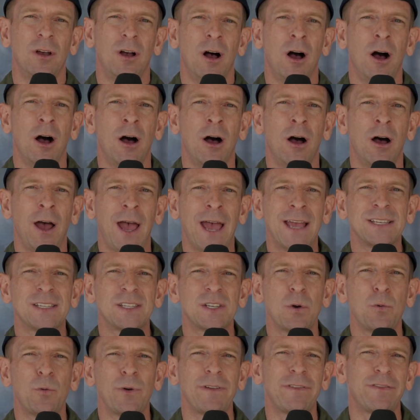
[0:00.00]
Uh, and
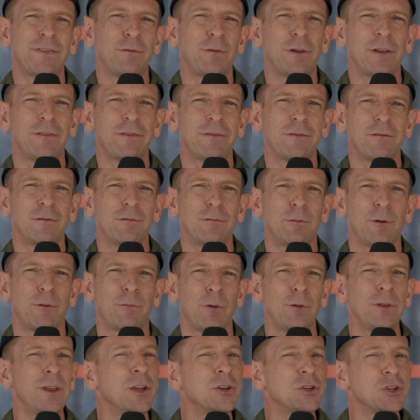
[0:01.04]
so we've we've we've
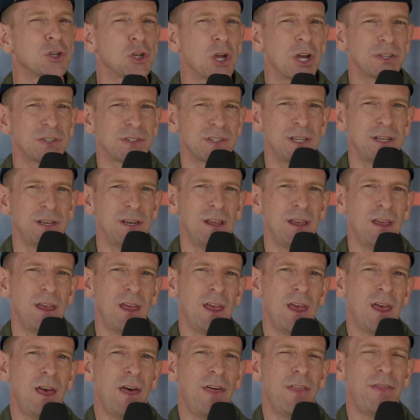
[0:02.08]
really adjusted
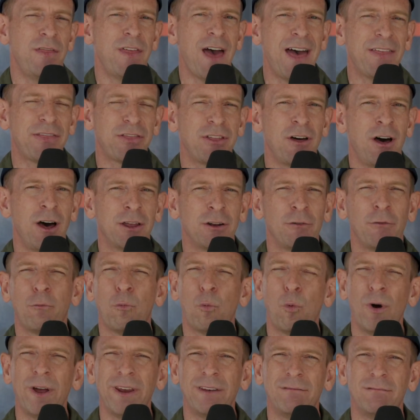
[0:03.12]
that thought of
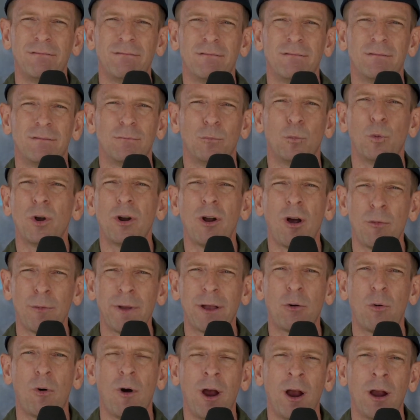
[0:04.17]
what what are
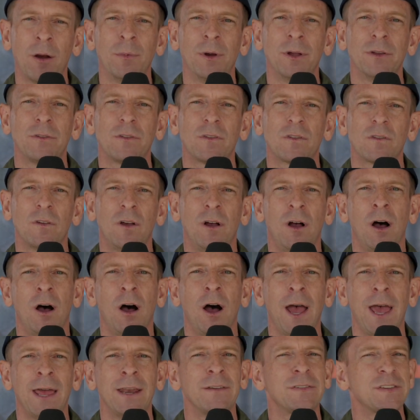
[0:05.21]
requirements
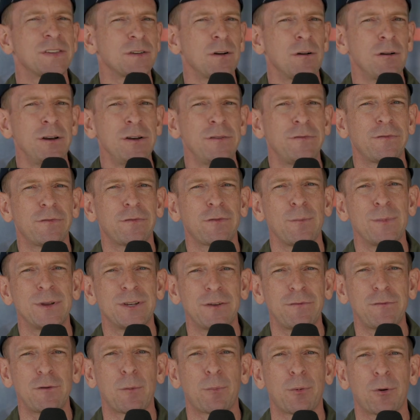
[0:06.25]
uh, and have started from a
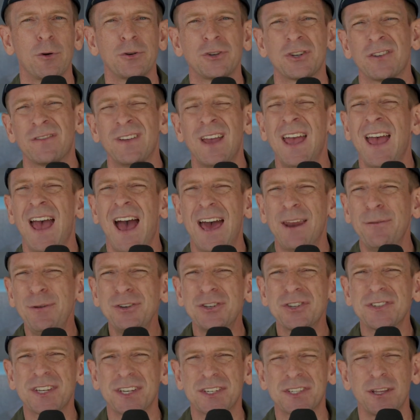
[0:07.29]
different approach of how do we
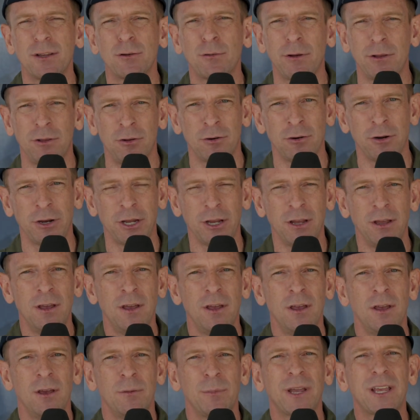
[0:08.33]
just accelerate learning
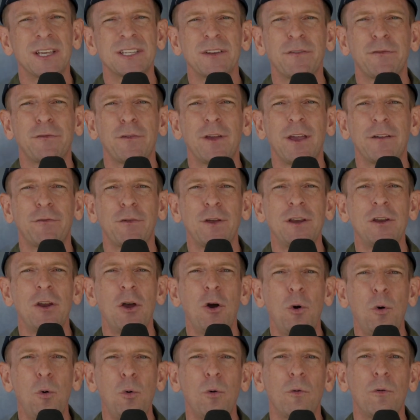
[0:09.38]
because if if we
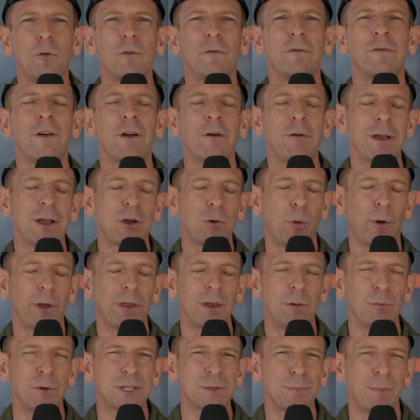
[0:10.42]
know very
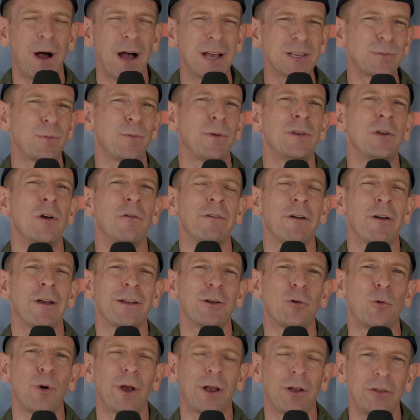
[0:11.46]
quickly what's possible, we know very
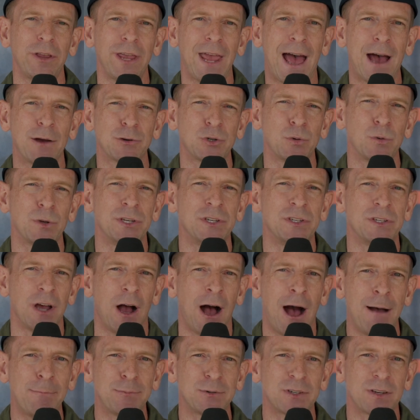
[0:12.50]
quickly how to
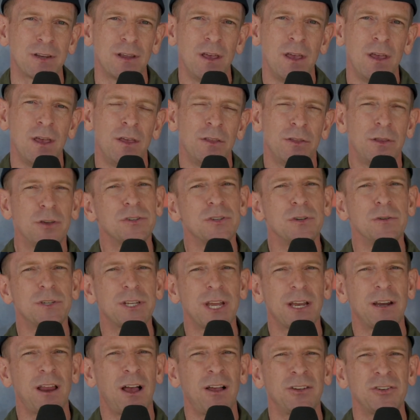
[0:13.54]
adopt those new
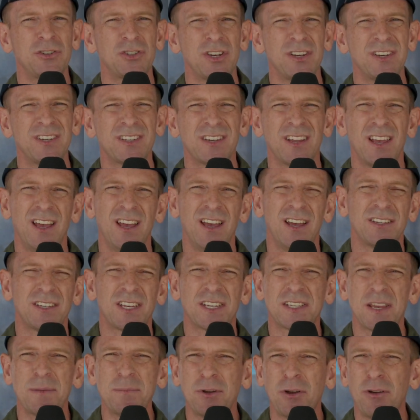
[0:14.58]
technologies.
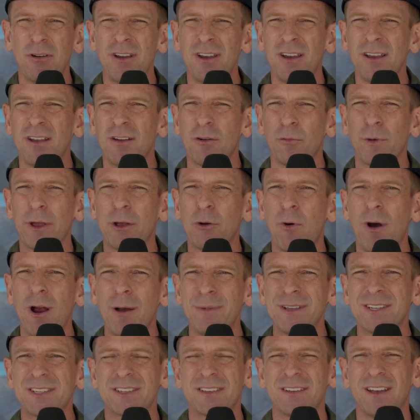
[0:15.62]
To some degree,
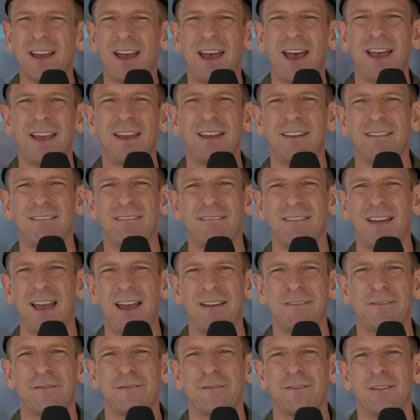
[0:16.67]
requirements
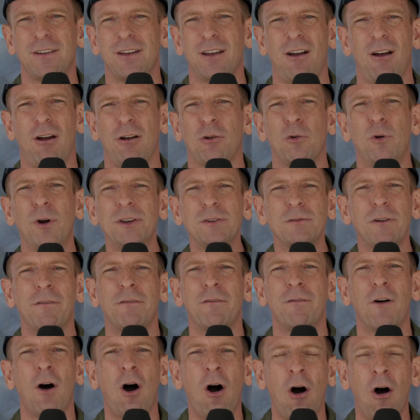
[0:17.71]
have are going to
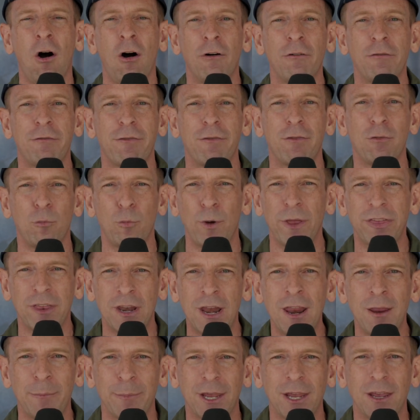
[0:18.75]
evolve with
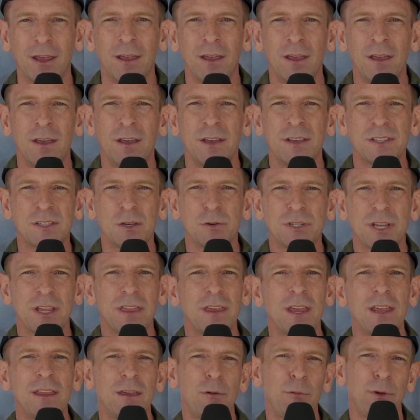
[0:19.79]
an enemy. So to
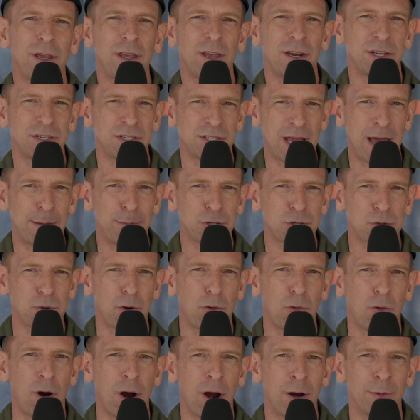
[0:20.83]
think that we can establish
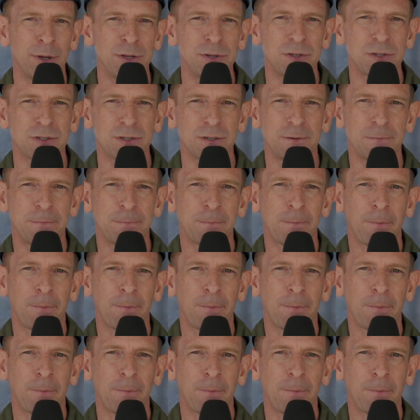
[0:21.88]
requirements